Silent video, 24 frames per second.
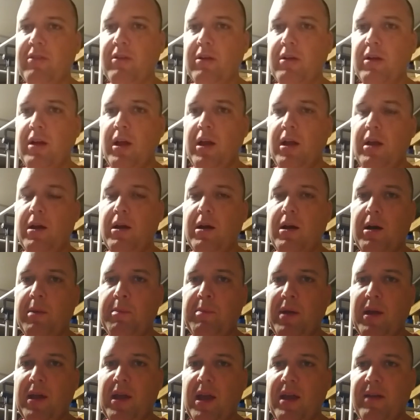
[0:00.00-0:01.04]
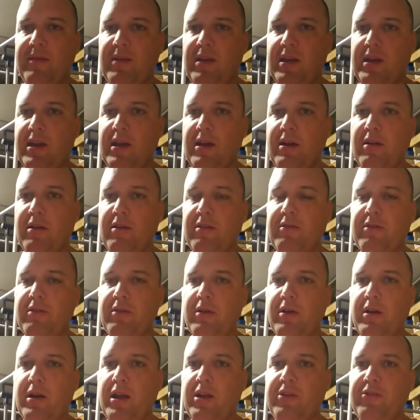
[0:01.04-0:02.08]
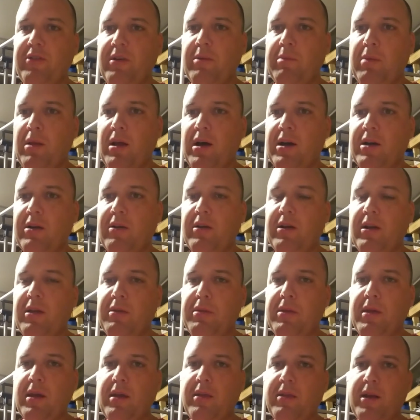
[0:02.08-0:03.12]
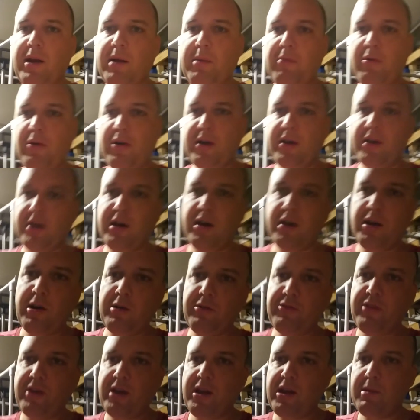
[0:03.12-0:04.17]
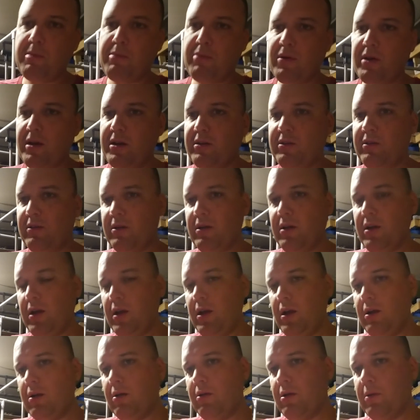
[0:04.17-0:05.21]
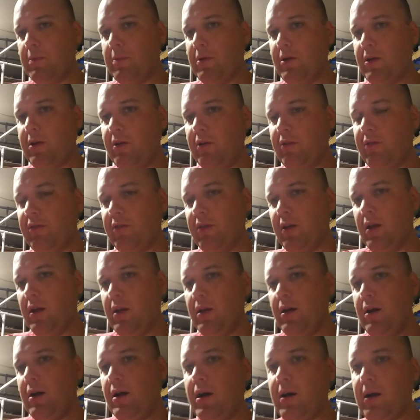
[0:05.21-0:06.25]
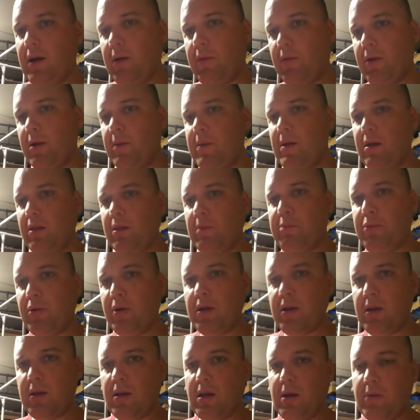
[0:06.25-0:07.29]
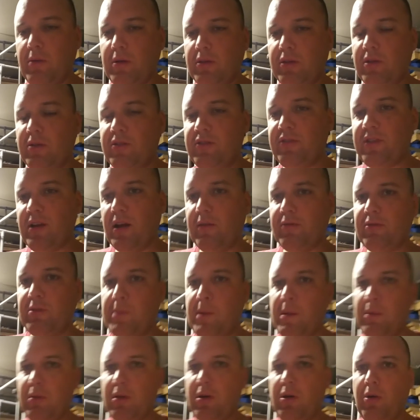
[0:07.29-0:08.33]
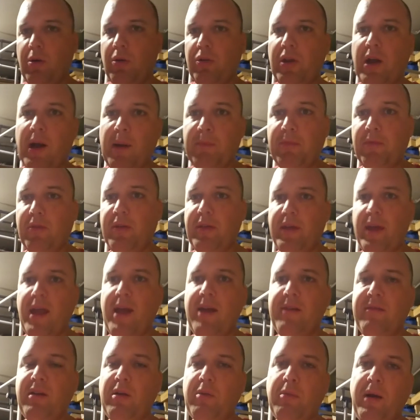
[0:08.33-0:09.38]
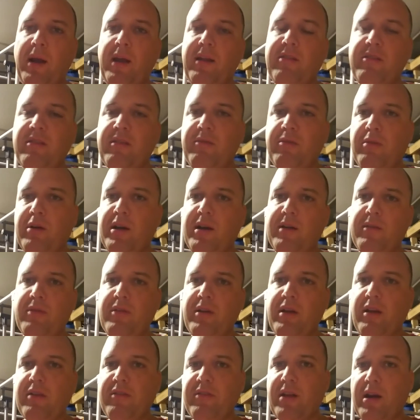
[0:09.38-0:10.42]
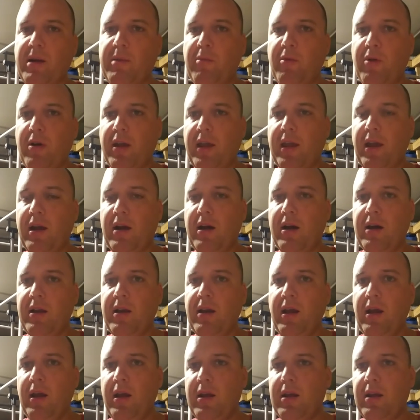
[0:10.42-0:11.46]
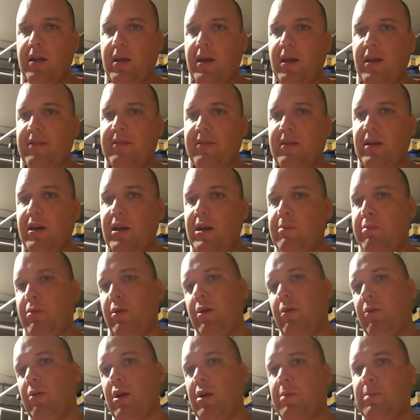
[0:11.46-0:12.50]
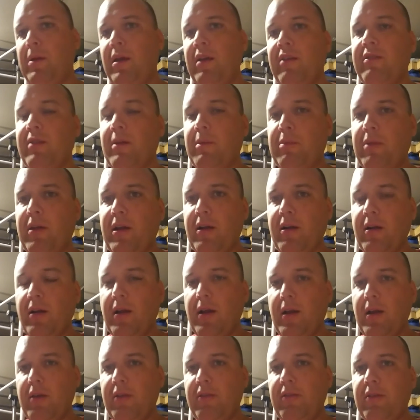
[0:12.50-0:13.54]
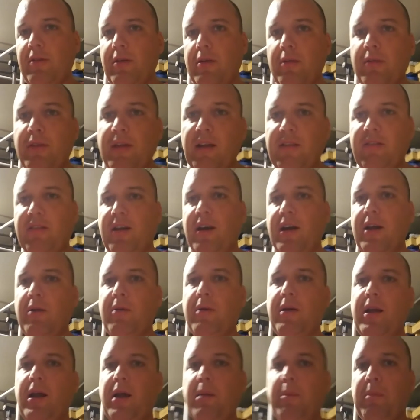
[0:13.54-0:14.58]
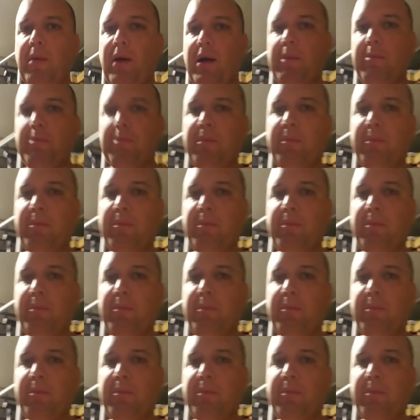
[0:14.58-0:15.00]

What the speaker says: or big heavy gears or an engine block or anything that I'm working on or trying to print or produce, I want to be able to I want those shelves to be able to hold up to the heavy weights of whatever it is that I'm working on in case I need to put a workpiece up there. So that's kind of what I